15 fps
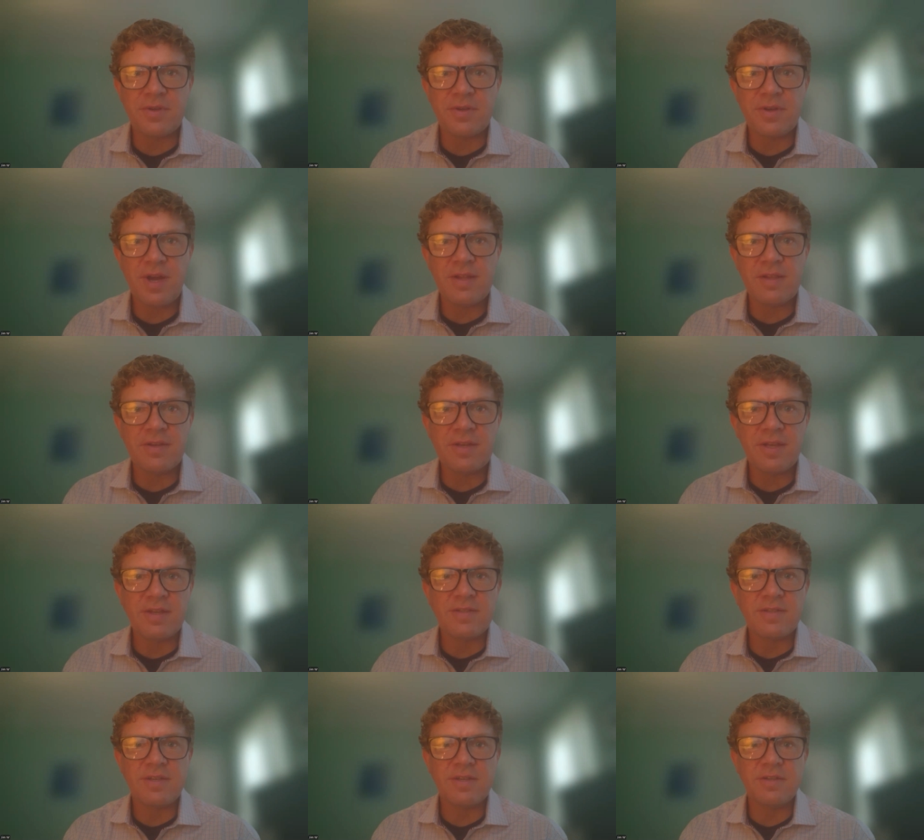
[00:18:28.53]
You're not
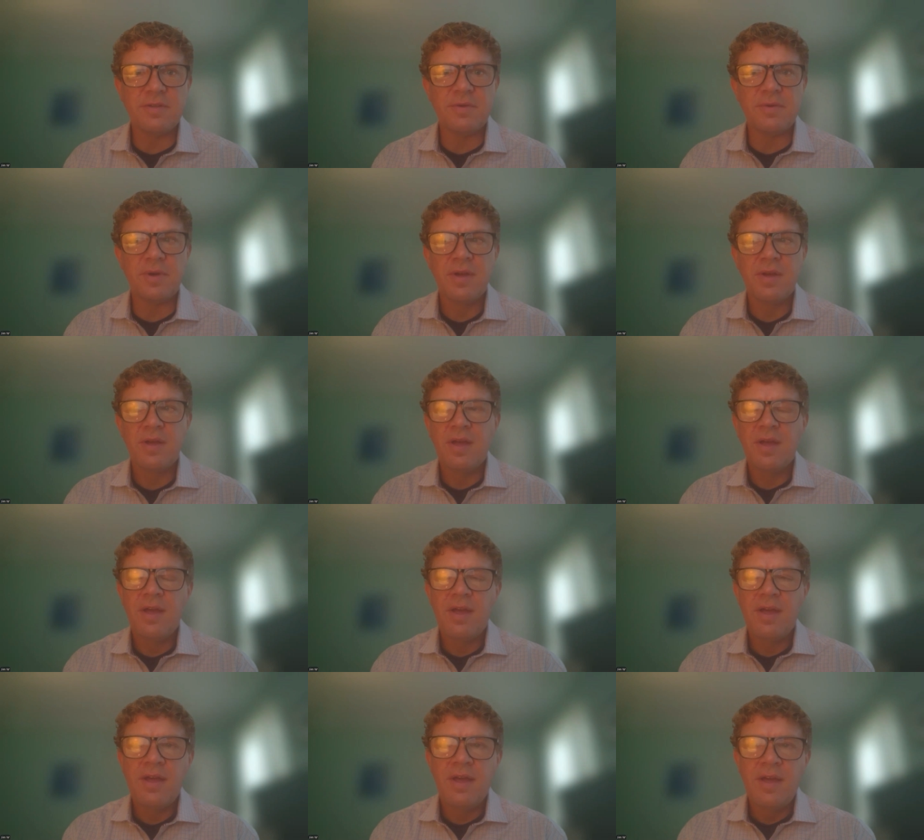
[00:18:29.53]
looking to,
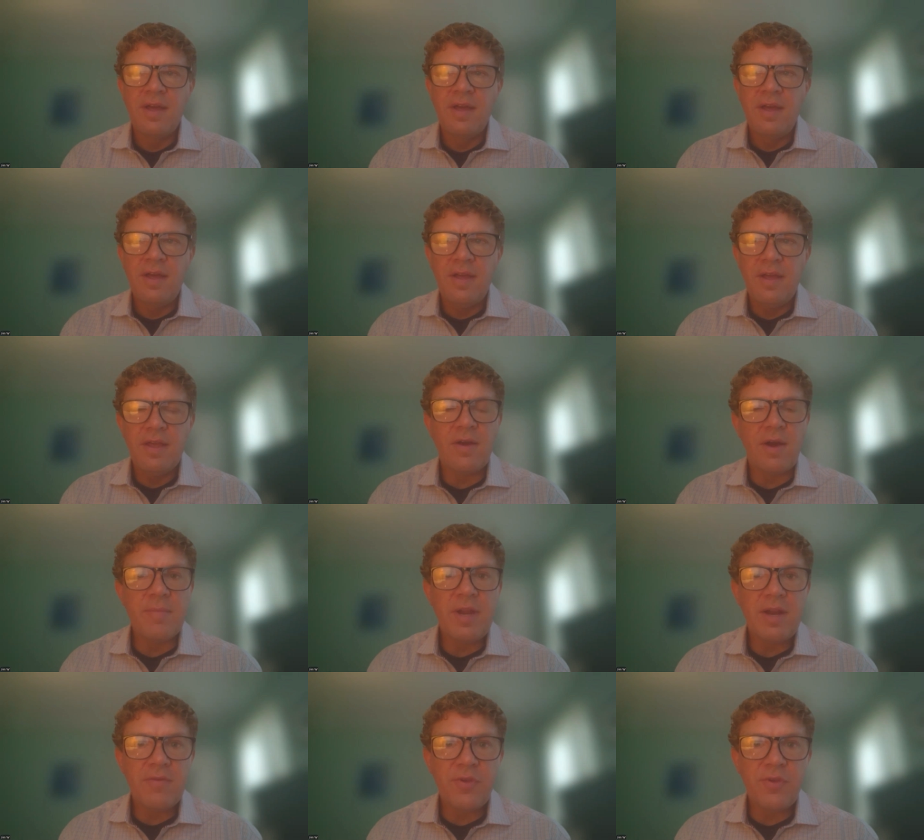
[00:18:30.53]
I
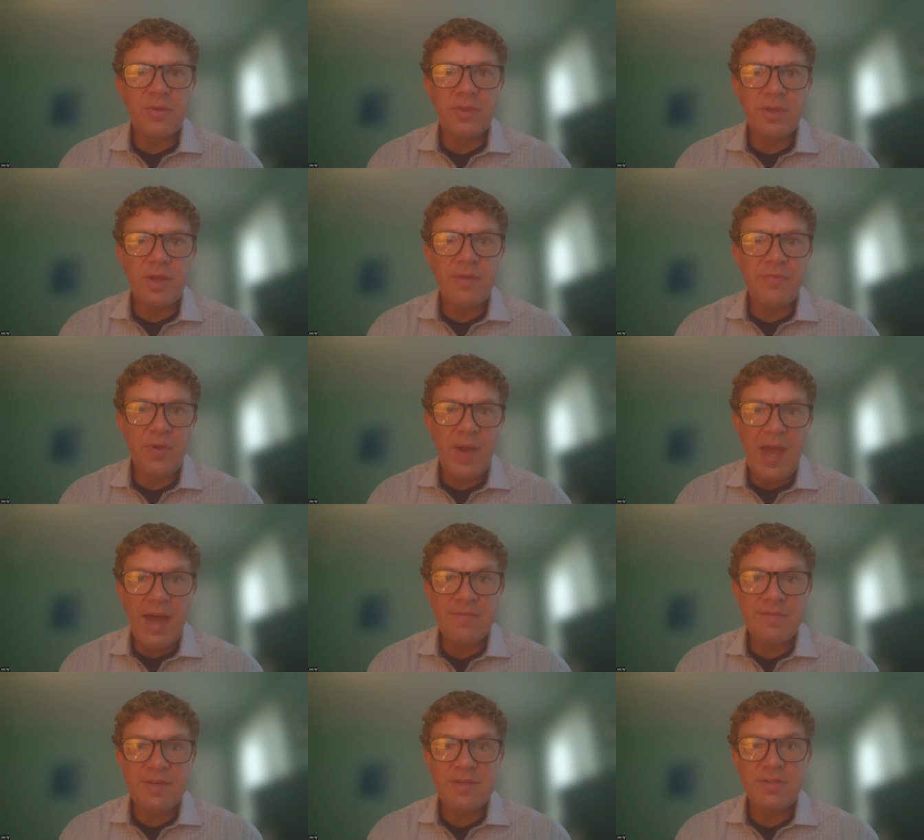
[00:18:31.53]
mean, if you
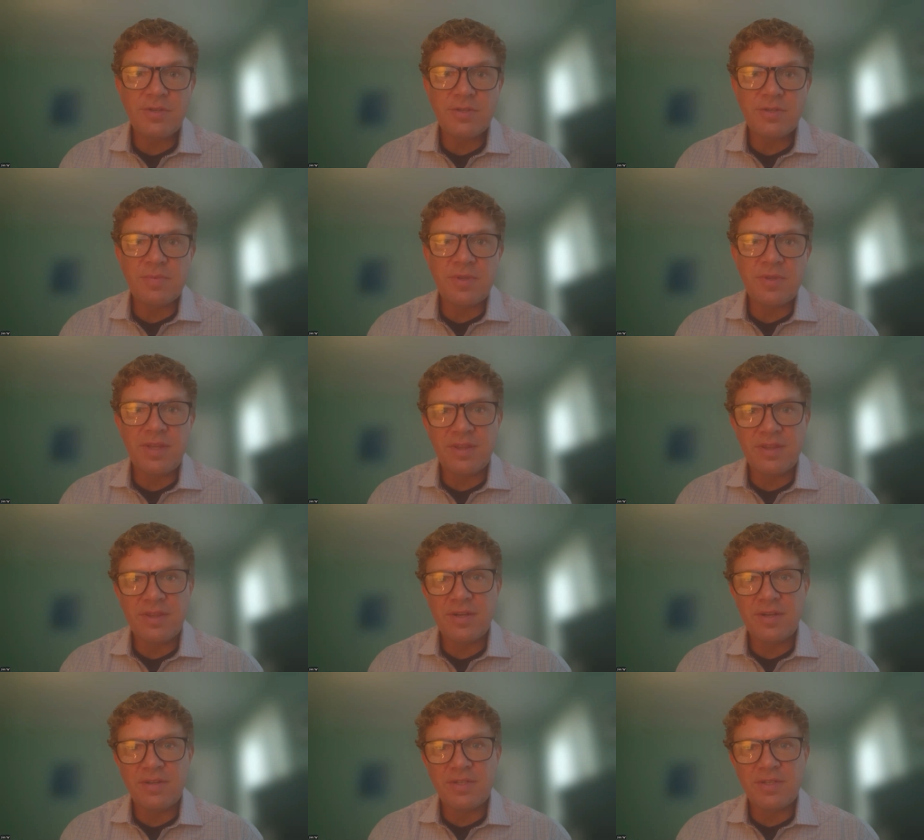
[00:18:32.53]
have issues within
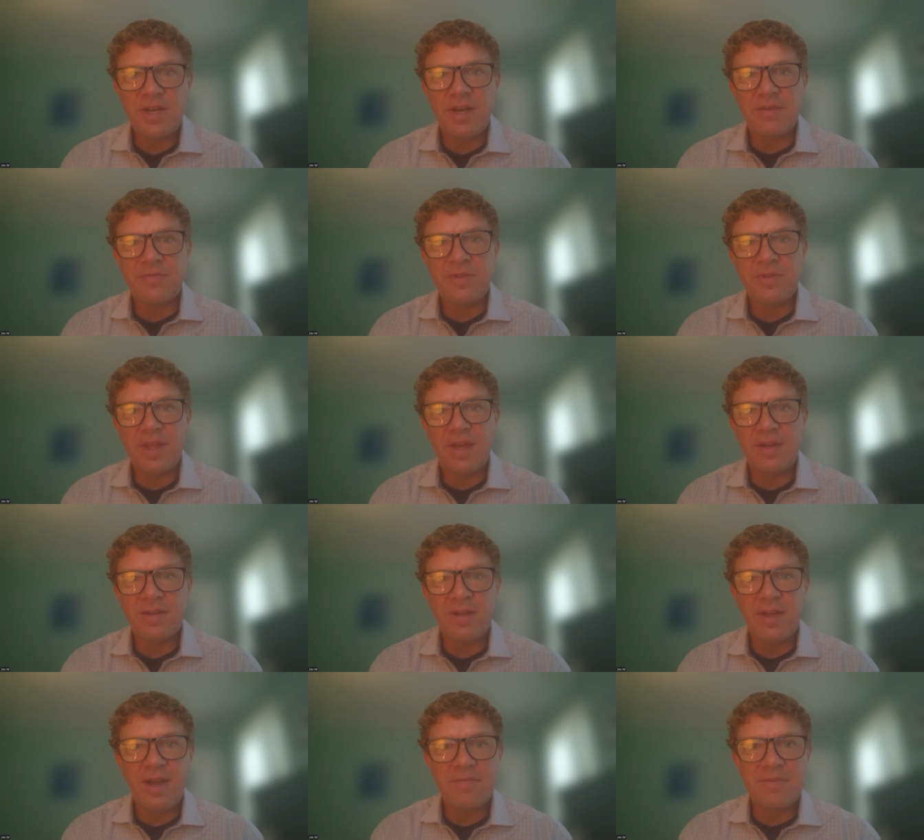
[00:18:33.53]
third shift, then
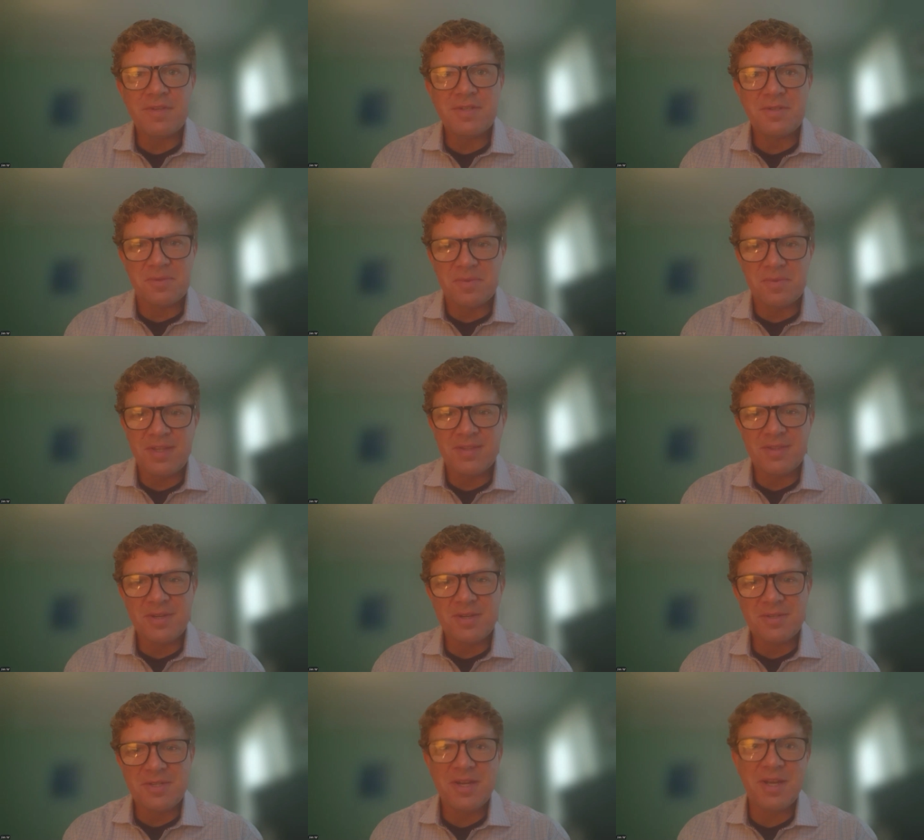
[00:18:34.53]
you have issues within
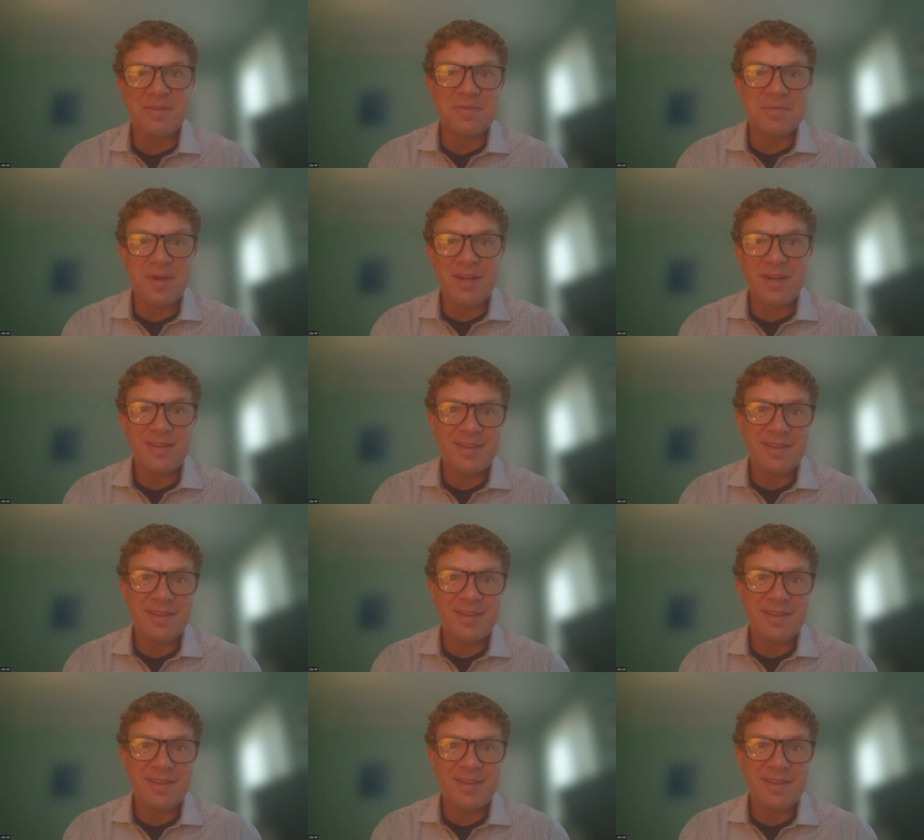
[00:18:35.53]
third shift, right?